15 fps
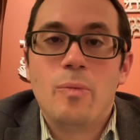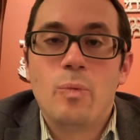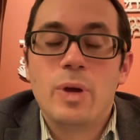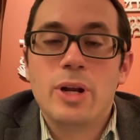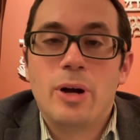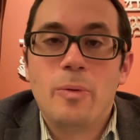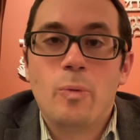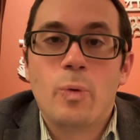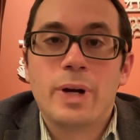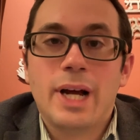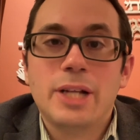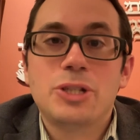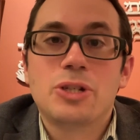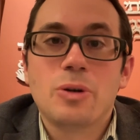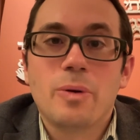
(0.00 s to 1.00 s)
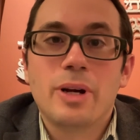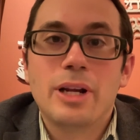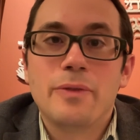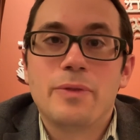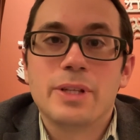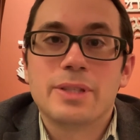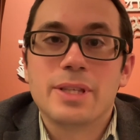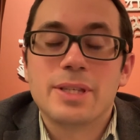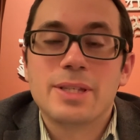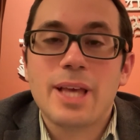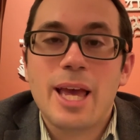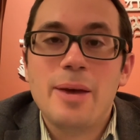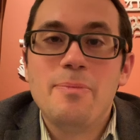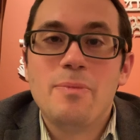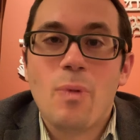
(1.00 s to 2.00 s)
We're not sure if it's the
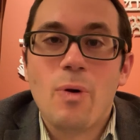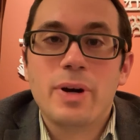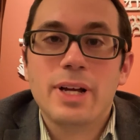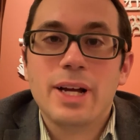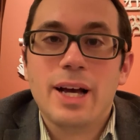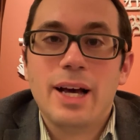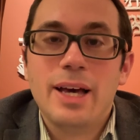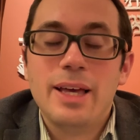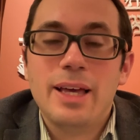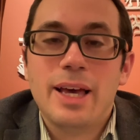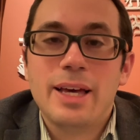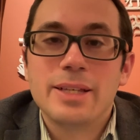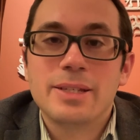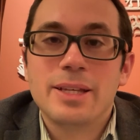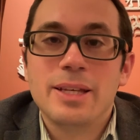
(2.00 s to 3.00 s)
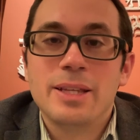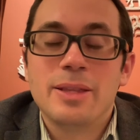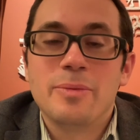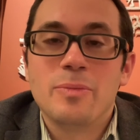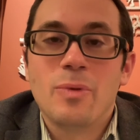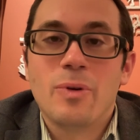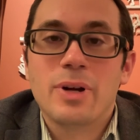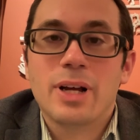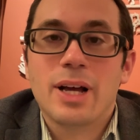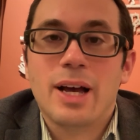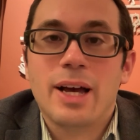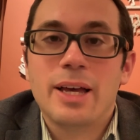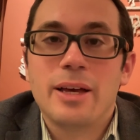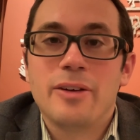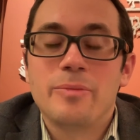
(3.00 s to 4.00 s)
same Mordechai as in the
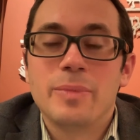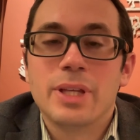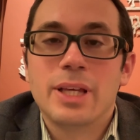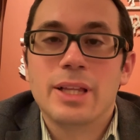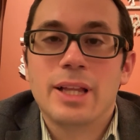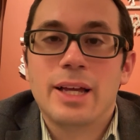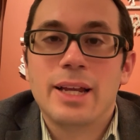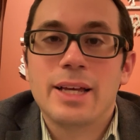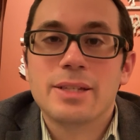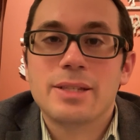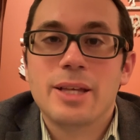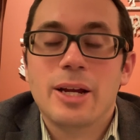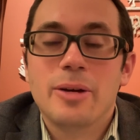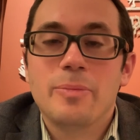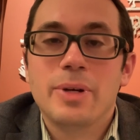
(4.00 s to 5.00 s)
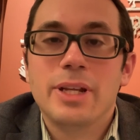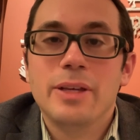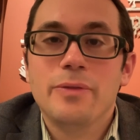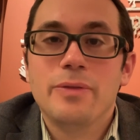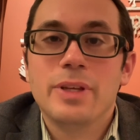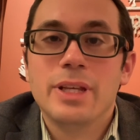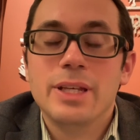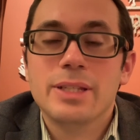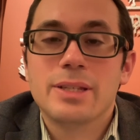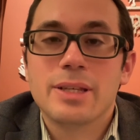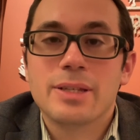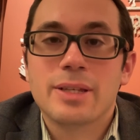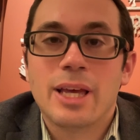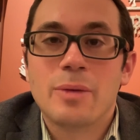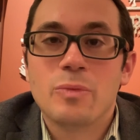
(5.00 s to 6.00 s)
Mordechai of Megillat Esther, but if it is
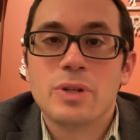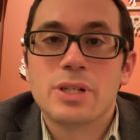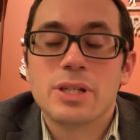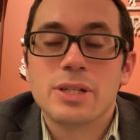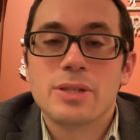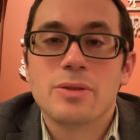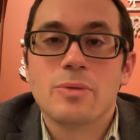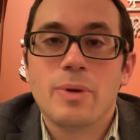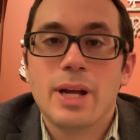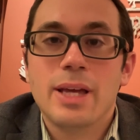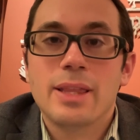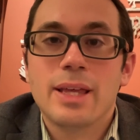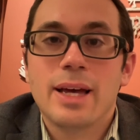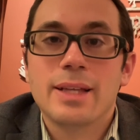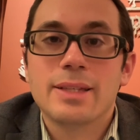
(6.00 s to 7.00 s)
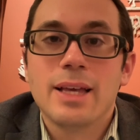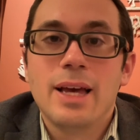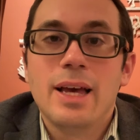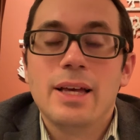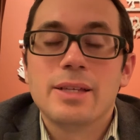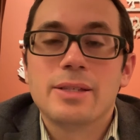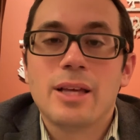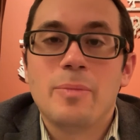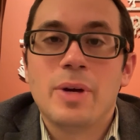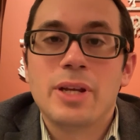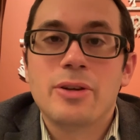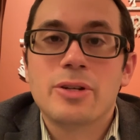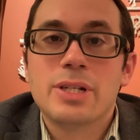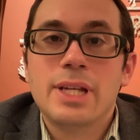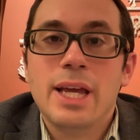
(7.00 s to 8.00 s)
the same, which is the way that some
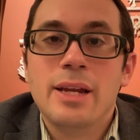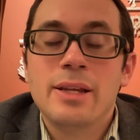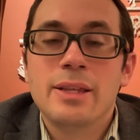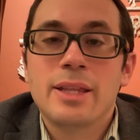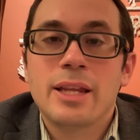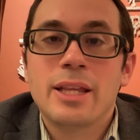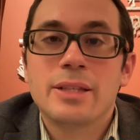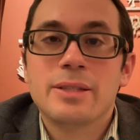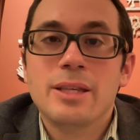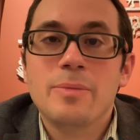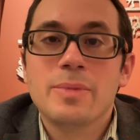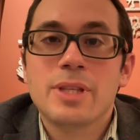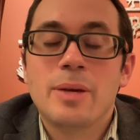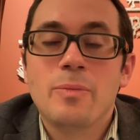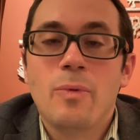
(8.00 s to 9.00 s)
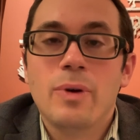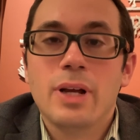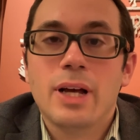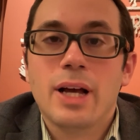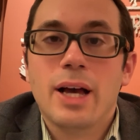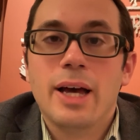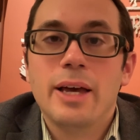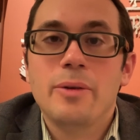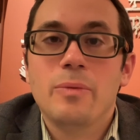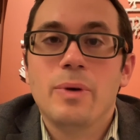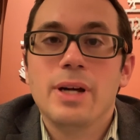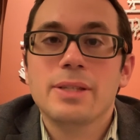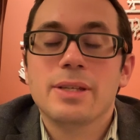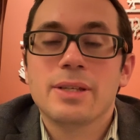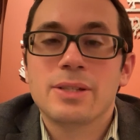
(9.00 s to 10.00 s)
understand it, then it seems that Mordechai
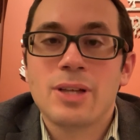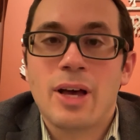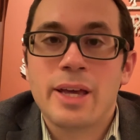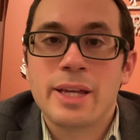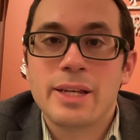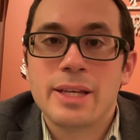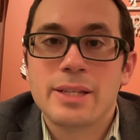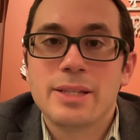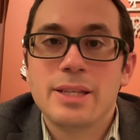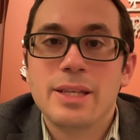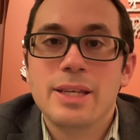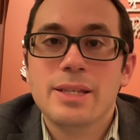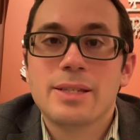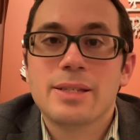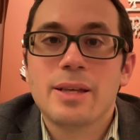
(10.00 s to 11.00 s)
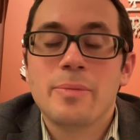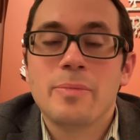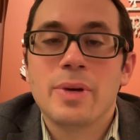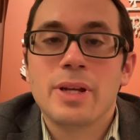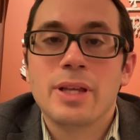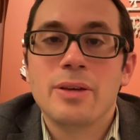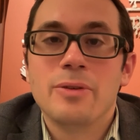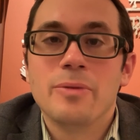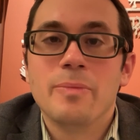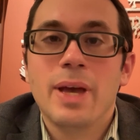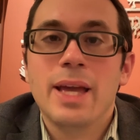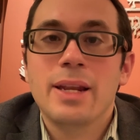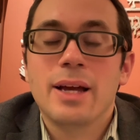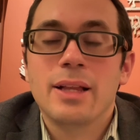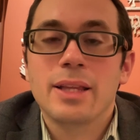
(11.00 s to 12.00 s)
was a Zionist. He is somebody who
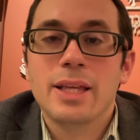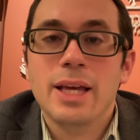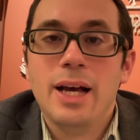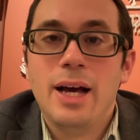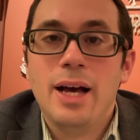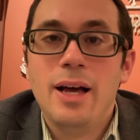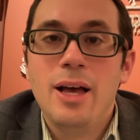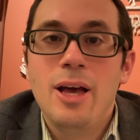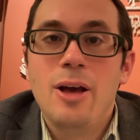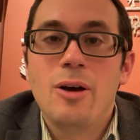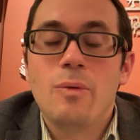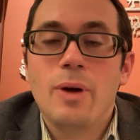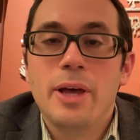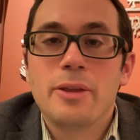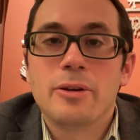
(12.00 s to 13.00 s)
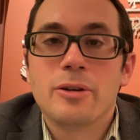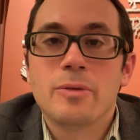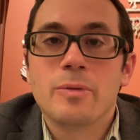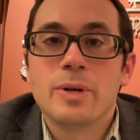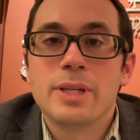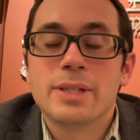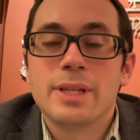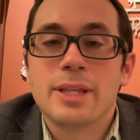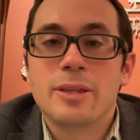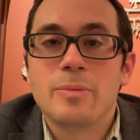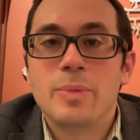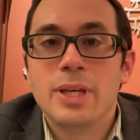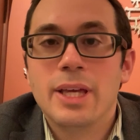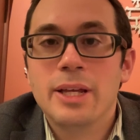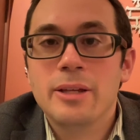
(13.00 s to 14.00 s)
made Aliyah, whether it was at the
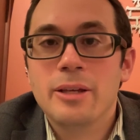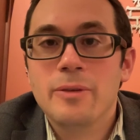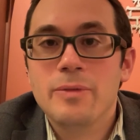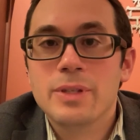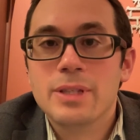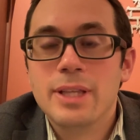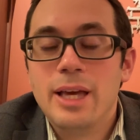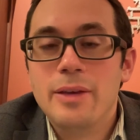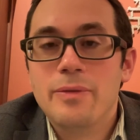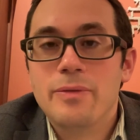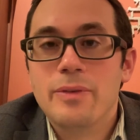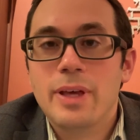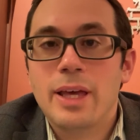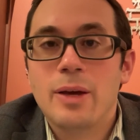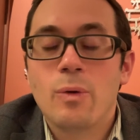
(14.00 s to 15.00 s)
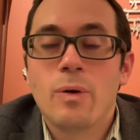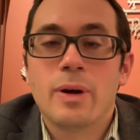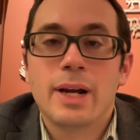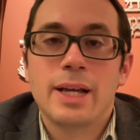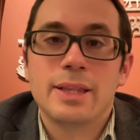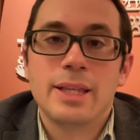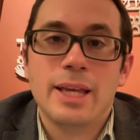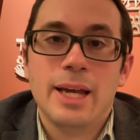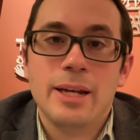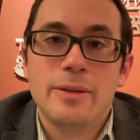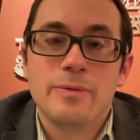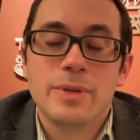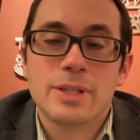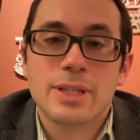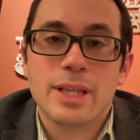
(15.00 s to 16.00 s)
beginning of his life or at the end
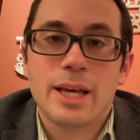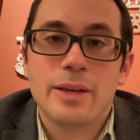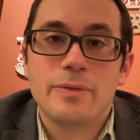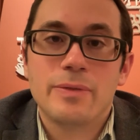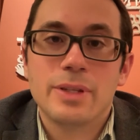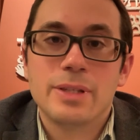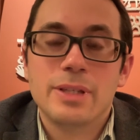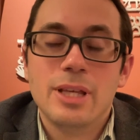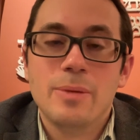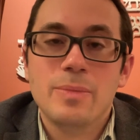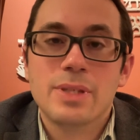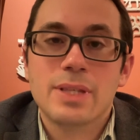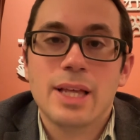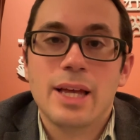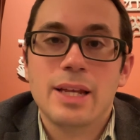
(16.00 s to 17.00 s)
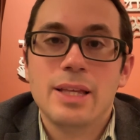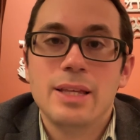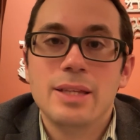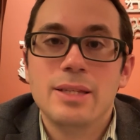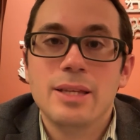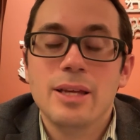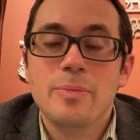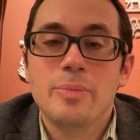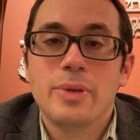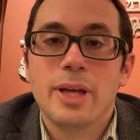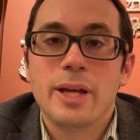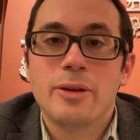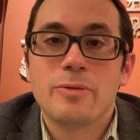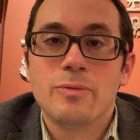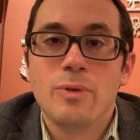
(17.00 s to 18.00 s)
of his life. It seems that he did
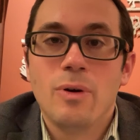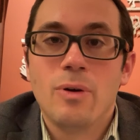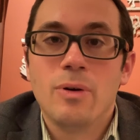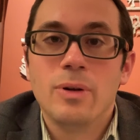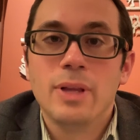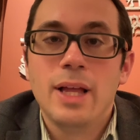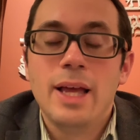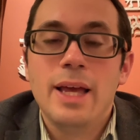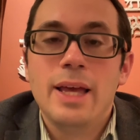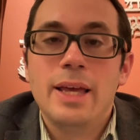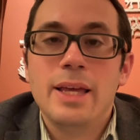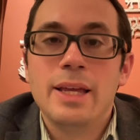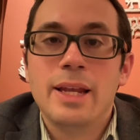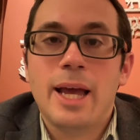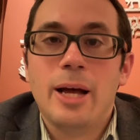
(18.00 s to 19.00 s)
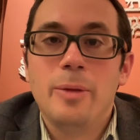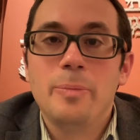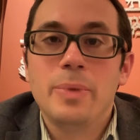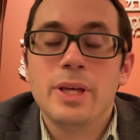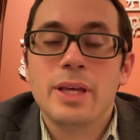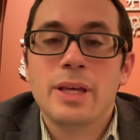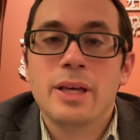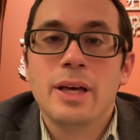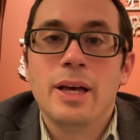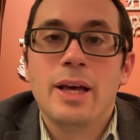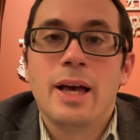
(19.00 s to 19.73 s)
play a role in helping